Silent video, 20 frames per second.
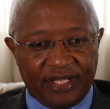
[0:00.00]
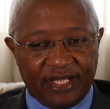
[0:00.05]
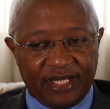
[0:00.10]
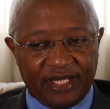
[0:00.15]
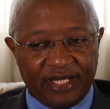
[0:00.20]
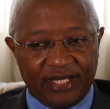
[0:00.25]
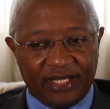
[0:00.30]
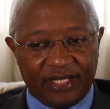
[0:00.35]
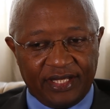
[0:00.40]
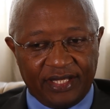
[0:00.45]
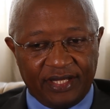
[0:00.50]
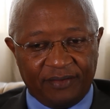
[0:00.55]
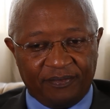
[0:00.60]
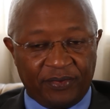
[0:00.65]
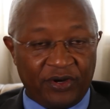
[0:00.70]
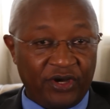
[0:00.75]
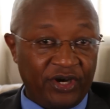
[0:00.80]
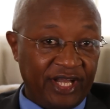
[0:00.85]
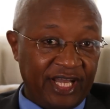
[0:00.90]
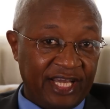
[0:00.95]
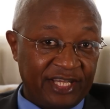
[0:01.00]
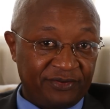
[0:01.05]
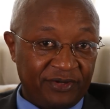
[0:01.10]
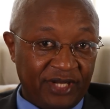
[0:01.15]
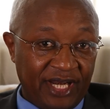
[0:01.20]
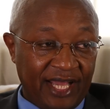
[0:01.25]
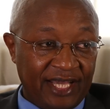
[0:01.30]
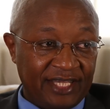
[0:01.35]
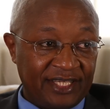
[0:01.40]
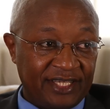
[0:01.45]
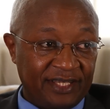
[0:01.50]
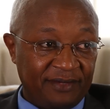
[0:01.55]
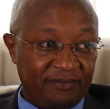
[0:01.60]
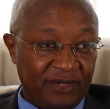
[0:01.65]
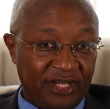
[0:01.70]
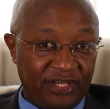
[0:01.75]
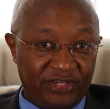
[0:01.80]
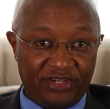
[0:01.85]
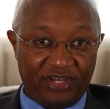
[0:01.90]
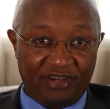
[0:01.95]
the employers will ask
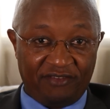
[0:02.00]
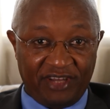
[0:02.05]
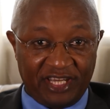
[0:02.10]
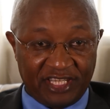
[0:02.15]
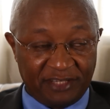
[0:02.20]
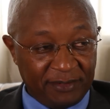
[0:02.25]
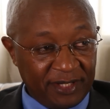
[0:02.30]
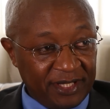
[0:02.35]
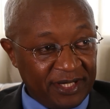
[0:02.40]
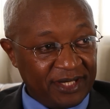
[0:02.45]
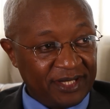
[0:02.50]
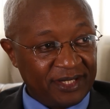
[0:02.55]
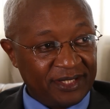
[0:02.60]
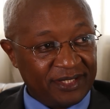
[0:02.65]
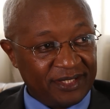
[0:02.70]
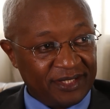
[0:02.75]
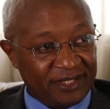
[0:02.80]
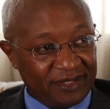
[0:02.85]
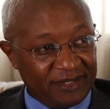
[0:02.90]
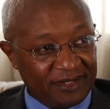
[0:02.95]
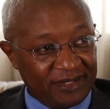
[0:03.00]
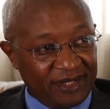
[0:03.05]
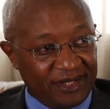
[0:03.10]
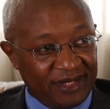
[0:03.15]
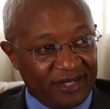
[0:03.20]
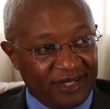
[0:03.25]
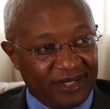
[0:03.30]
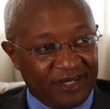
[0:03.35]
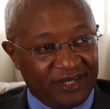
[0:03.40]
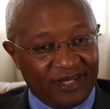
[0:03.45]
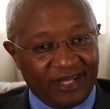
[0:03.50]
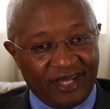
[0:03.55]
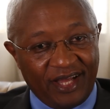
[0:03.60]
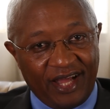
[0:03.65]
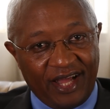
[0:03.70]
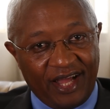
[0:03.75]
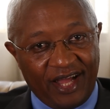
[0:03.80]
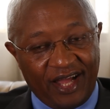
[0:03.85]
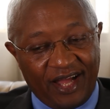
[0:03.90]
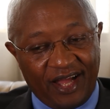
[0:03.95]
them, "Do you have experience?"
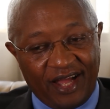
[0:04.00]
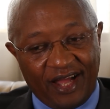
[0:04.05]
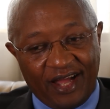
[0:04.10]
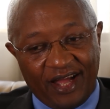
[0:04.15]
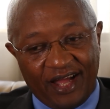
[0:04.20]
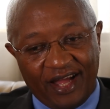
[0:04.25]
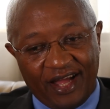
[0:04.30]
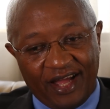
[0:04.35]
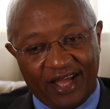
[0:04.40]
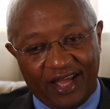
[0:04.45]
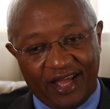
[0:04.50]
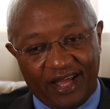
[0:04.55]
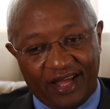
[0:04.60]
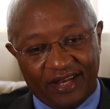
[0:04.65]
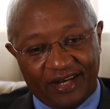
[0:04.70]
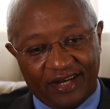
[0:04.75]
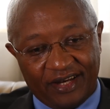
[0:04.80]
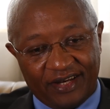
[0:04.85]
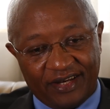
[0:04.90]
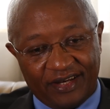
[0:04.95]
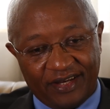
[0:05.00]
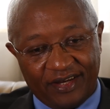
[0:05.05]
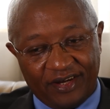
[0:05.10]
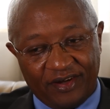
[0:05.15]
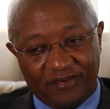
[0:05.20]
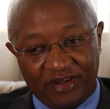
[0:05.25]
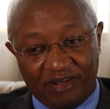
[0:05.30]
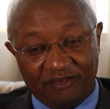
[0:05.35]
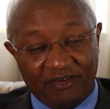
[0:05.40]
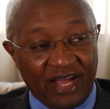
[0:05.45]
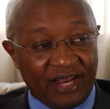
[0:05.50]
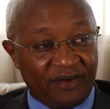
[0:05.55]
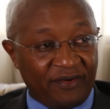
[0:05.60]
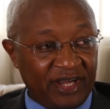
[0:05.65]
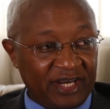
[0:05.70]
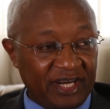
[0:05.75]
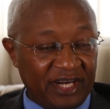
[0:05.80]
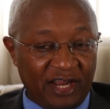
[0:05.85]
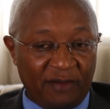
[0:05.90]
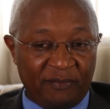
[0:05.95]
Uh, and you know, we have had
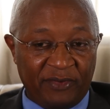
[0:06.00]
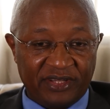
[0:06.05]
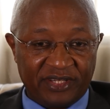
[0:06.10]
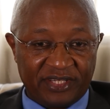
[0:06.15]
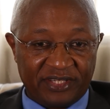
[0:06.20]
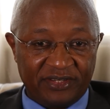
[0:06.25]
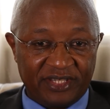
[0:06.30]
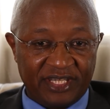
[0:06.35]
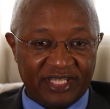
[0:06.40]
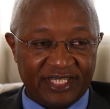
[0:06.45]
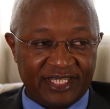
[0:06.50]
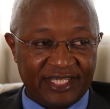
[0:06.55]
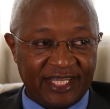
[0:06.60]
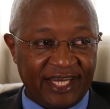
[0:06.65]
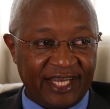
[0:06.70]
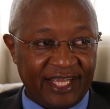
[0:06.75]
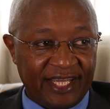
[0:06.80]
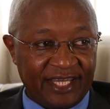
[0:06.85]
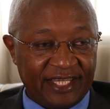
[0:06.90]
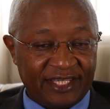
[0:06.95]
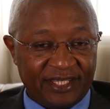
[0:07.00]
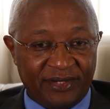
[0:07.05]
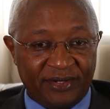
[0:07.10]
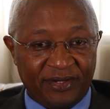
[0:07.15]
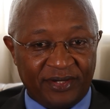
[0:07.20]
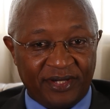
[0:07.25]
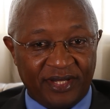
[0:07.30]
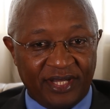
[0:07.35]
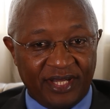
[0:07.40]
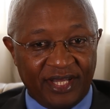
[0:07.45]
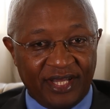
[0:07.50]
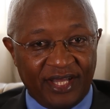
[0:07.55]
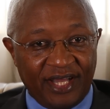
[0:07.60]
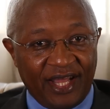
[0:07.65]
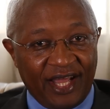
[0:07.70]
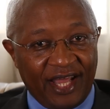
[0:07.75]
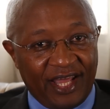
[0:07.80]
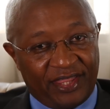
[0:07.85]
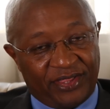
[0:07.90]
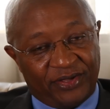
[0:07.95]
quite a number of students telling us, "Look,
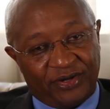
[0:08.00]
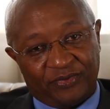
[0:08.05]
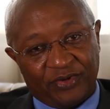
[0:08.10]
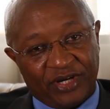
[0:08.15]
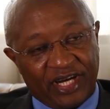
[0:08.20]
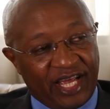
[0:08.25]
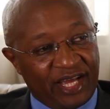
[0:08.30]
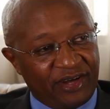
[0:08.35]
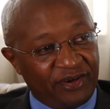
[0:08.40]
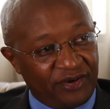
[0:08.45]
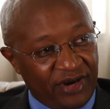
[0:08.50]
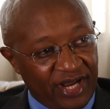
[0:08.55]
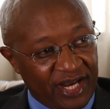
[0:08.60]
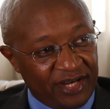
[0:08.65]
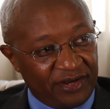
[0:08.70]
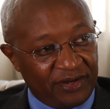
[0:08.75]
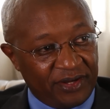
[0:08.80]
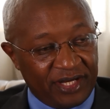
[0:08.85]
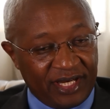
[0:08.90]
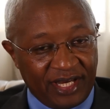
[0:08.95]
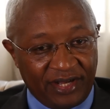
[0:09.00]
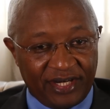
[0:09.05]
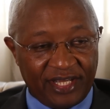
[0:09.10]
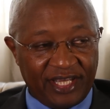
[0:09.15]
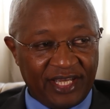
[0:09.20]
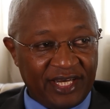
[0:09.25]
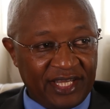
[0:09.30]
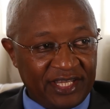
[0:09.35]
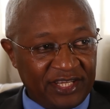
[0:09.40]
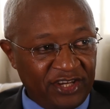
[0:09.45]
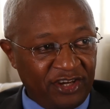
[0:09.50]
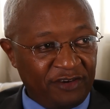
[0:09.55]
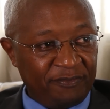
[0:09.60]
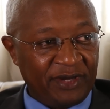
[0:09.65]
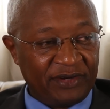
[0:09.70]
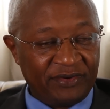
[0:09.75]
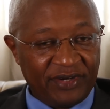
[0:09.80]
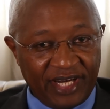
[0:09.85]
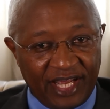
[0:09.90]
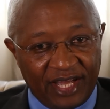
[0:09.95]
I thought when I graduate, I'll get a job.
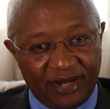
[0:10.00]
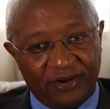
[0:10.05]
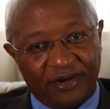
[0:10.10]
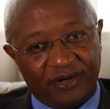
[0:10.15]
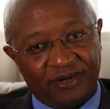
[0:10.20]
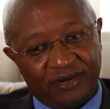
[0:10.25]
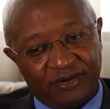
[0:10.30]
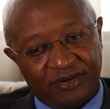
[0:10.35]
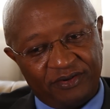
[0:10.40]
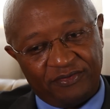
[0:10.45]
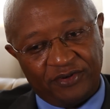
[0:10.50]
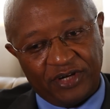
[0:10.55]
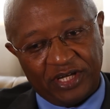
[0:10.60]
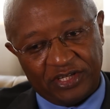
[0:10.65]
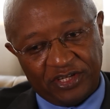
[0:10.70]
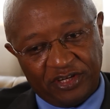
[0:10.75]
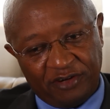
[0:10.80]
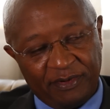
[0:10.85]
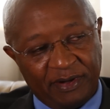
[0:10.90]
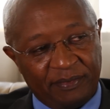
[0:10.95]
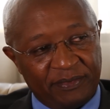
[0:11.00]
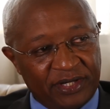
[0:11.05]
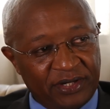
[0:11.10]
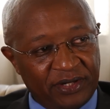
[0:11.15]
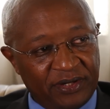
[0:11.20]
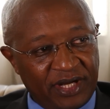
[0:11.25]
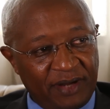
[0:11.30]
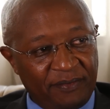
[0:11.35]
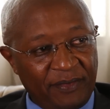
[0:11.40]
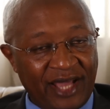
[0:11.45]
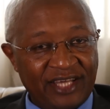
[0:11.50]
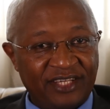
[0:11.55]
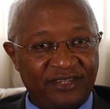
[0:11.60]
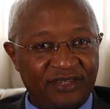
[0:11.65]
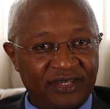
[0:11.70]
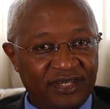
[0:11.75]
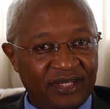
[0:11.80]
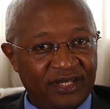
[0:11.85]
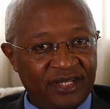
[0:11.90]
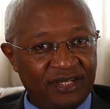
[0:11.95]
But when I go to look for a job, I'm, told, I'm
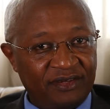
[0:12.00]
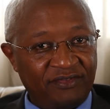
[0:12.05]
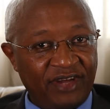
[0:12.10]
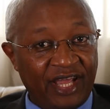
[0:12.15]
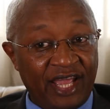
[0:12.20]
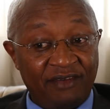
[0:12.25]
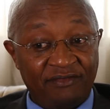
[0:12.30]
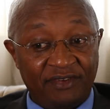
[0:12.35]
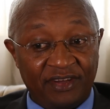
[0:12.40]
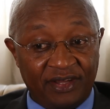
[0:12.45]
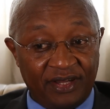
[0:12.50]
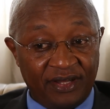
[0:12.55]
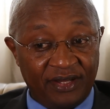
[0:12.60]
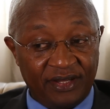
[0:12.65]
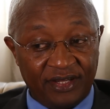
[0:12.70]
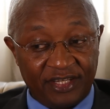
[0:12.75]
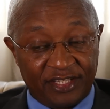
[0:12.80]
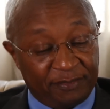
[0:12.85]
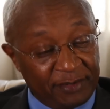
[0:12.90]
asked uh, if I have uh,